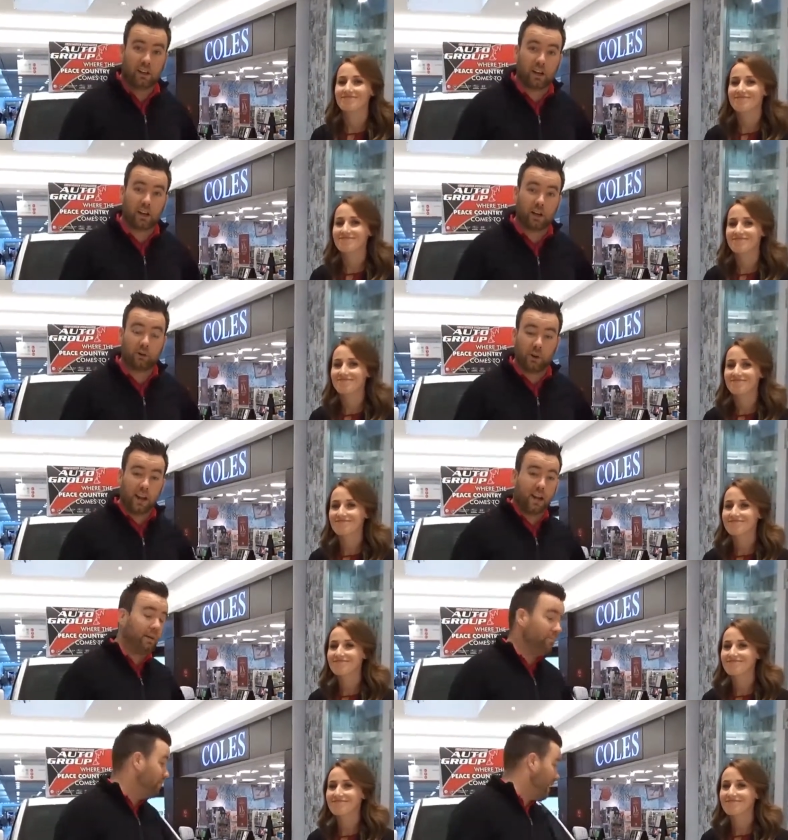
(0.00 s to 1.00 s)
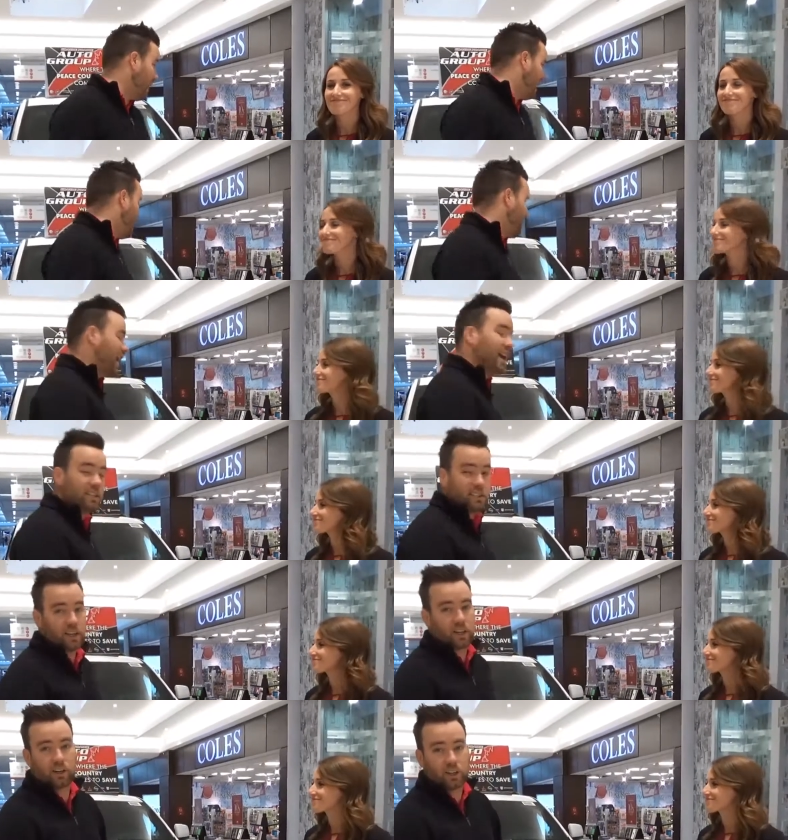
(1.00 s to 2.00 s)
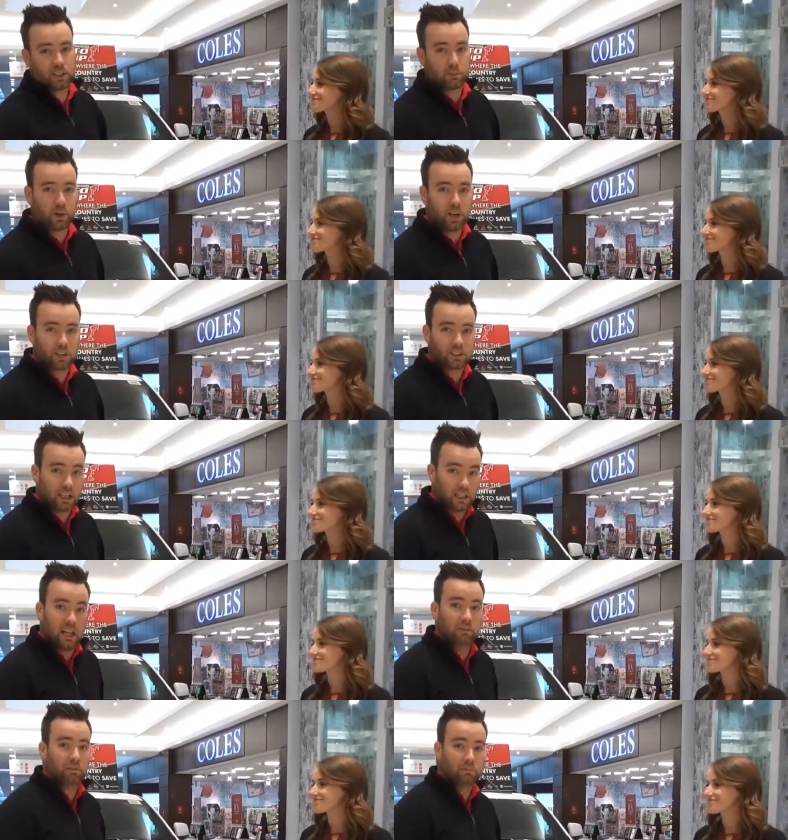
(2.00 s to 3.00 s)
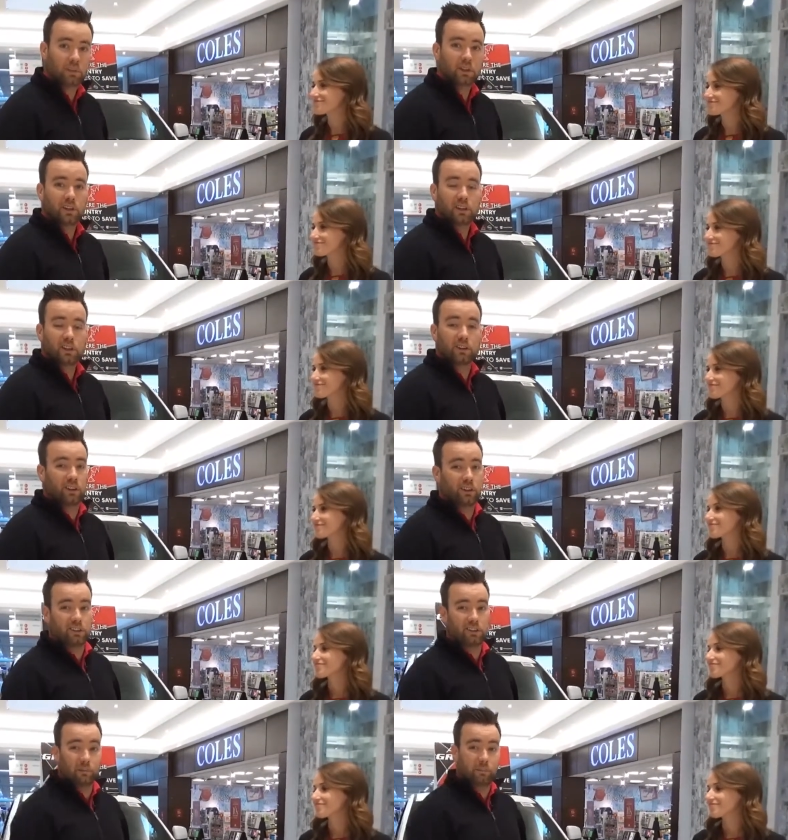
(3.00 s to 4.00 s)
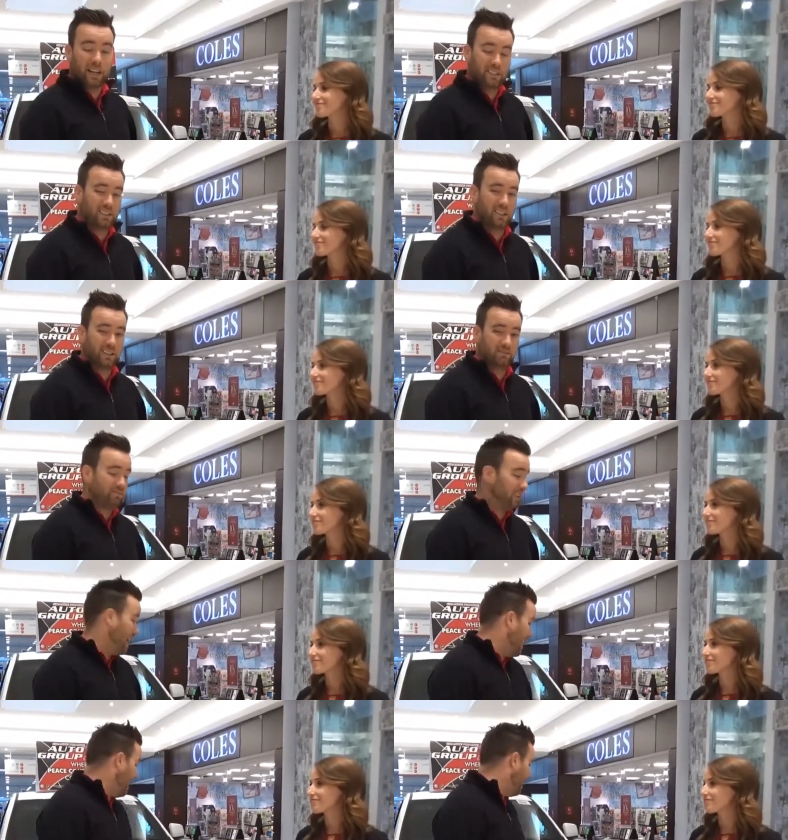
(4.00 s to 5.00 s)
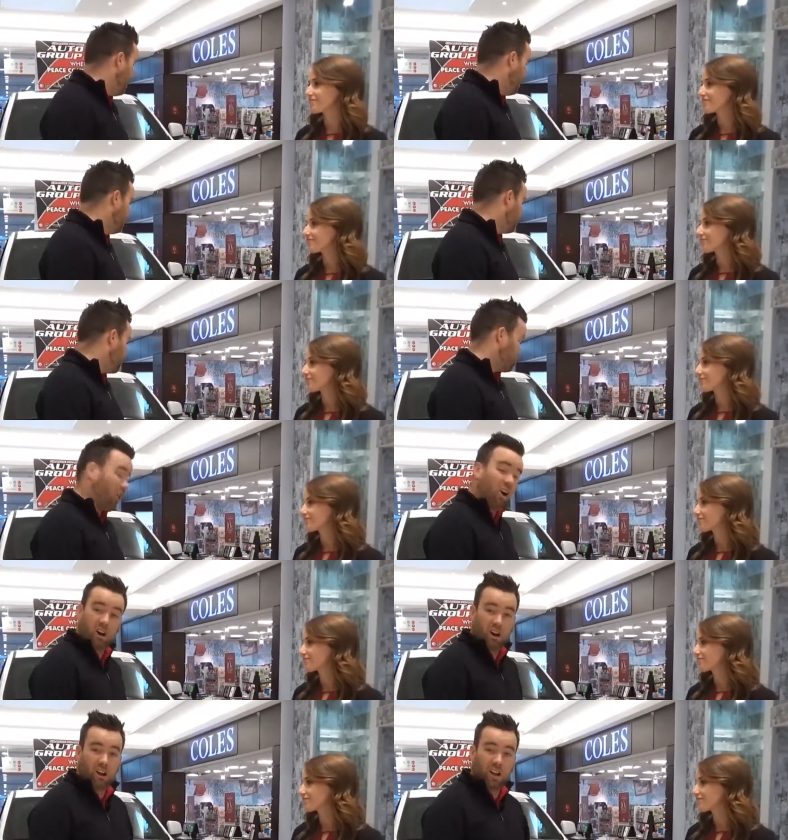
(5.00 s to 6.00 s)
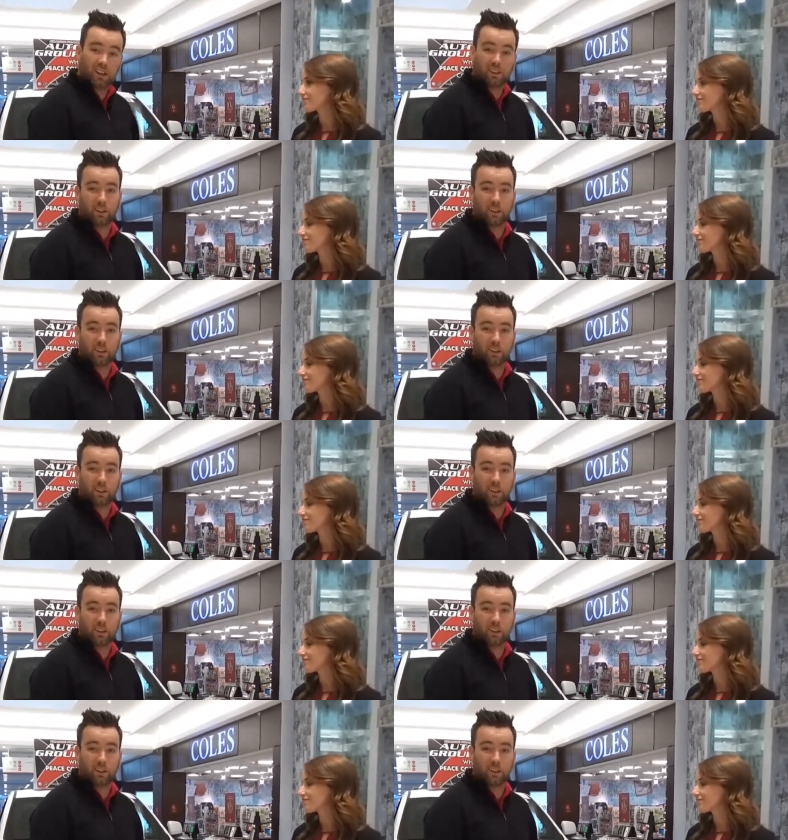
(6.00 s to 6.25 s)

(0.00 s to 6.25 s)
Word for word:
Speaker 1: uh, Ram, and I, I just like Chrysler products. I love them. They're domestic, and they're strong, and